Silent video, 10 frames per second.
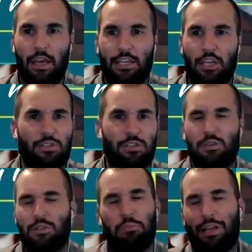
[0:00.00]
teachers
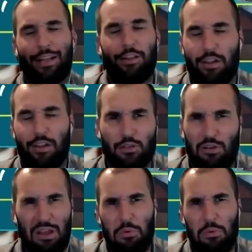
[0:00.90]
is blended learning is great,